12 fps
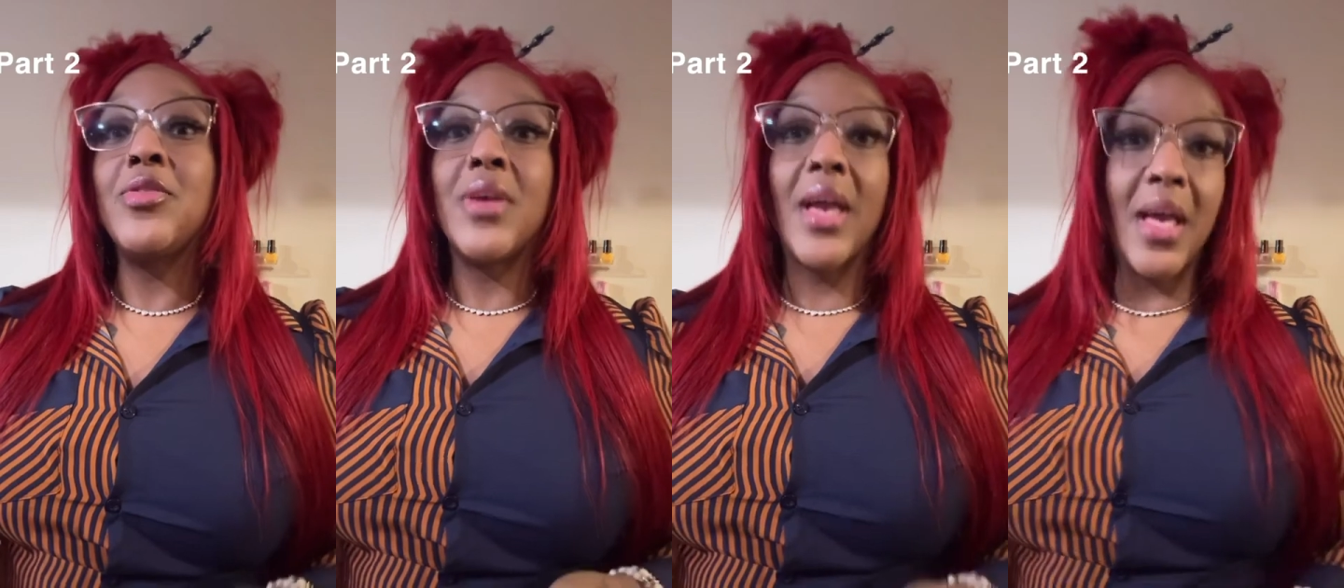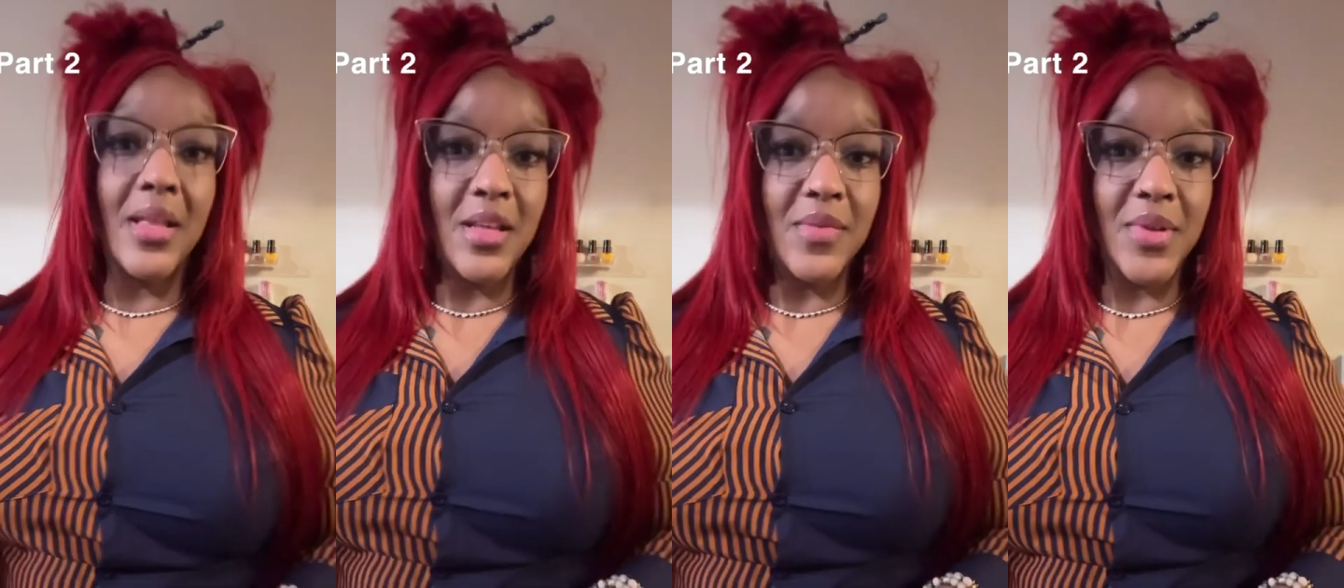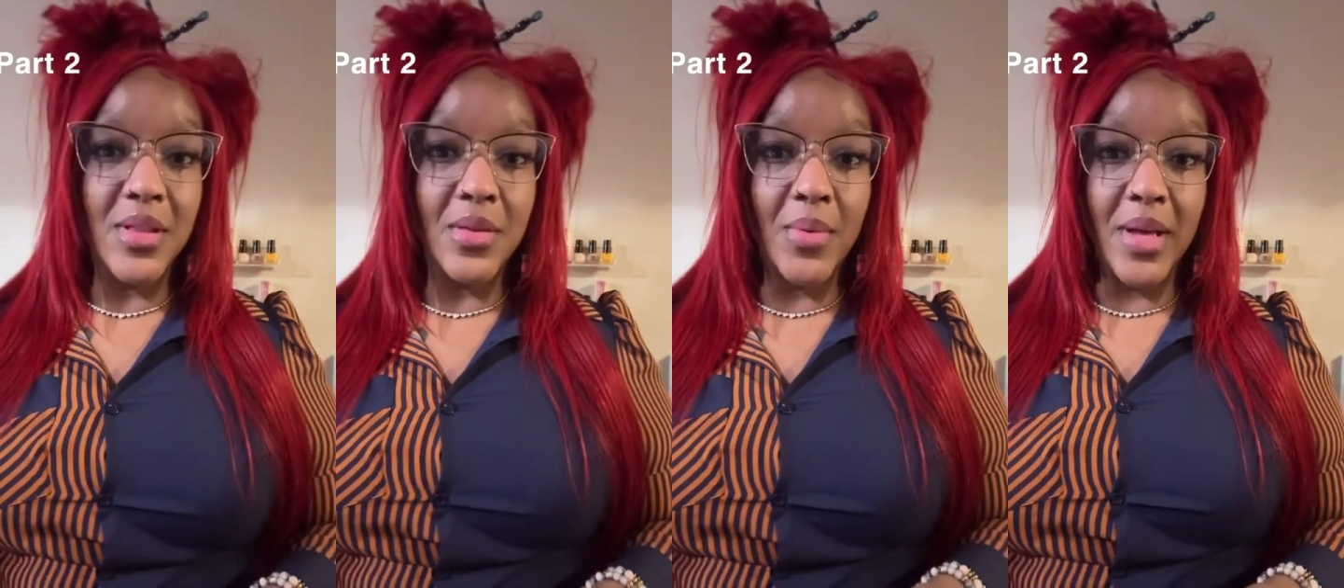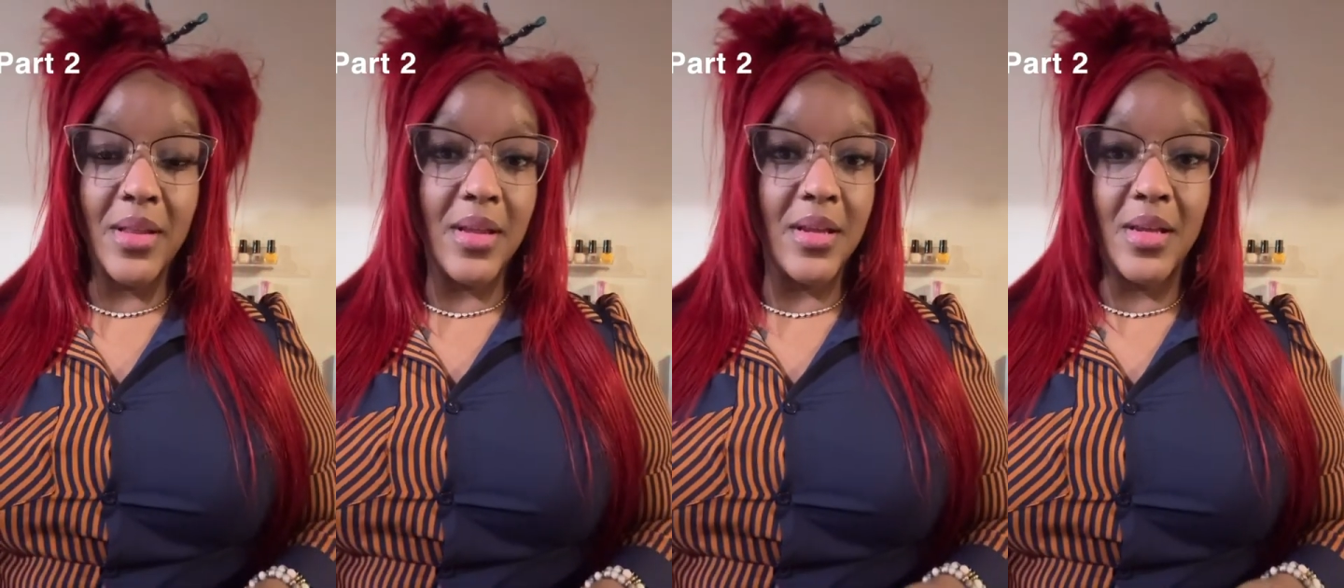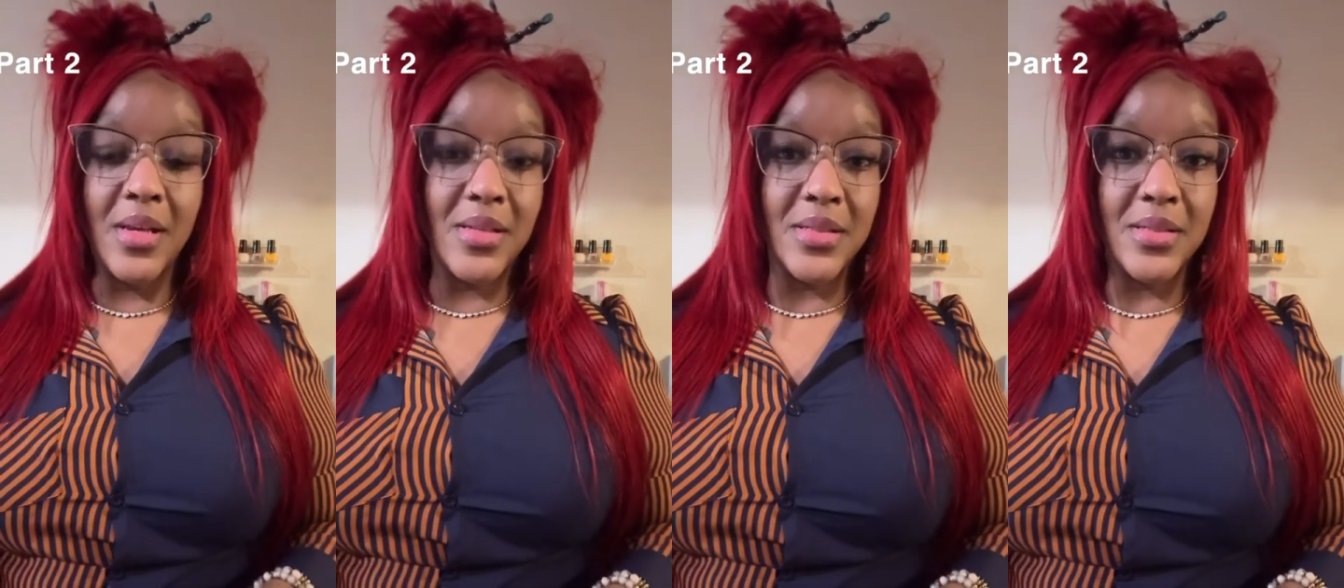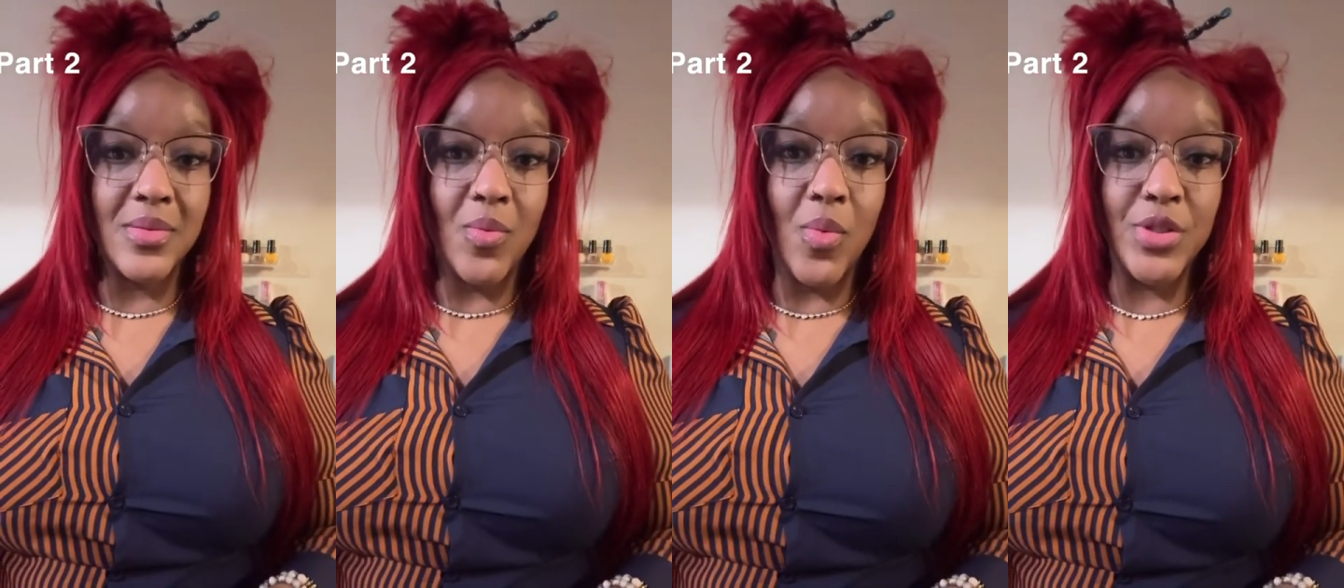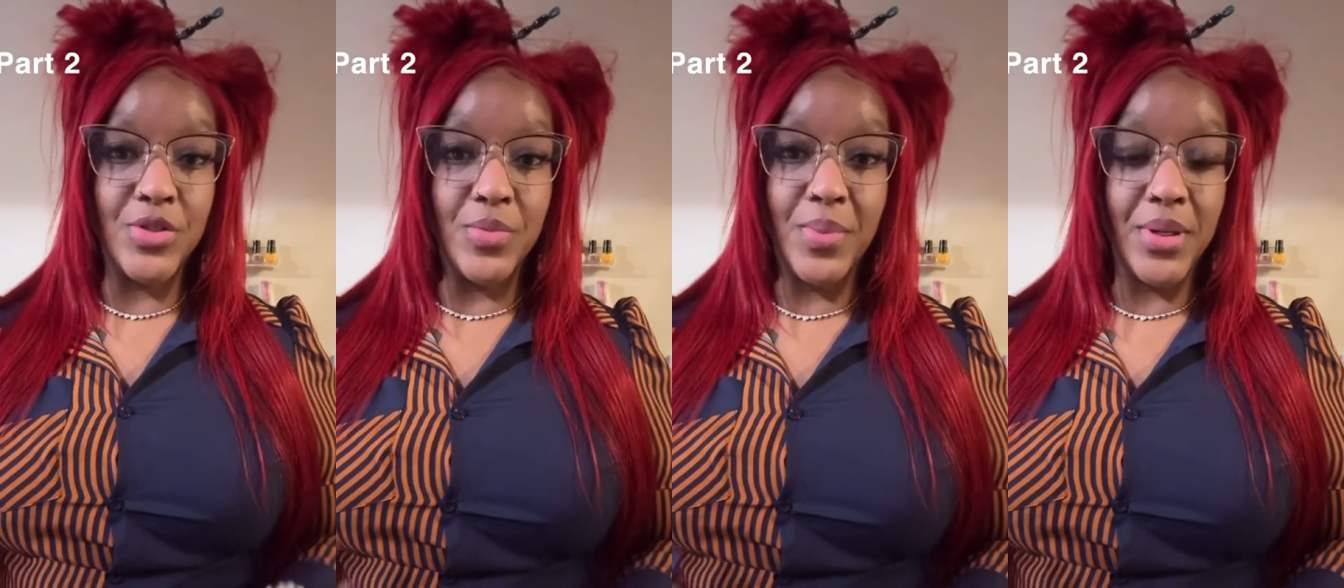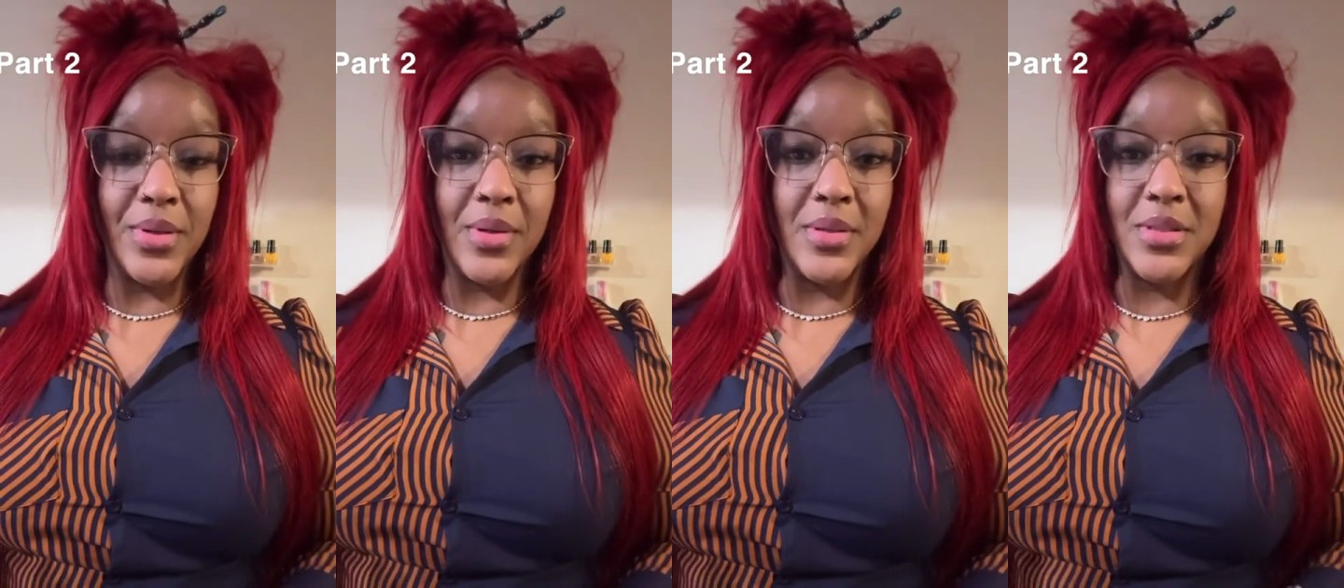can leave it the way that it is once you put it on.